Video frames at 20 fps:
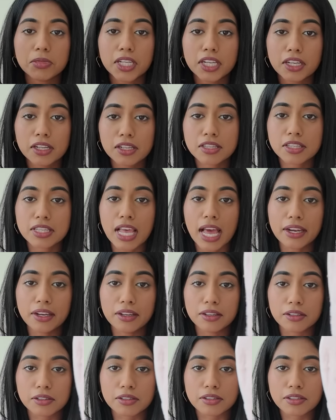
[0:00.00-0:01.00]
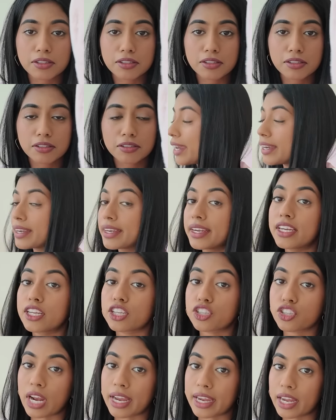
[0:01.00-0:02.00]
Little sandals. I
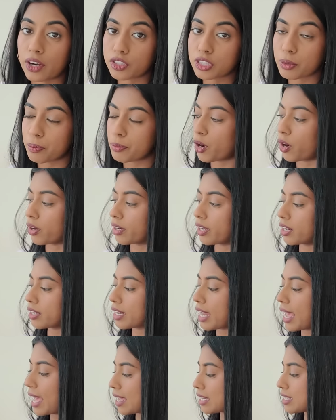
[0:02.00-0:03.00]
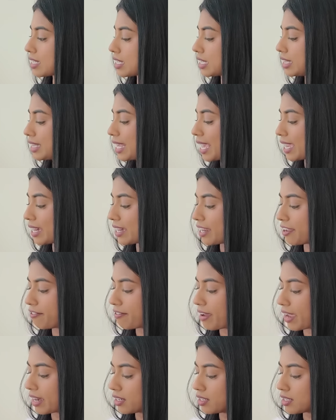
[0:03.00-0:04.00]
did try out the product at their
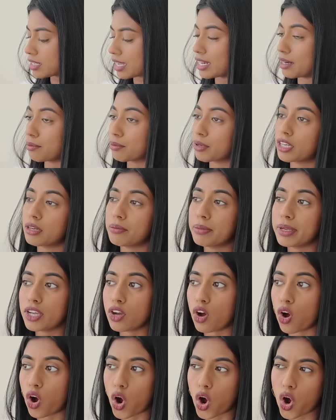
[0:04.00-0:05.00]
event and I'm gonna be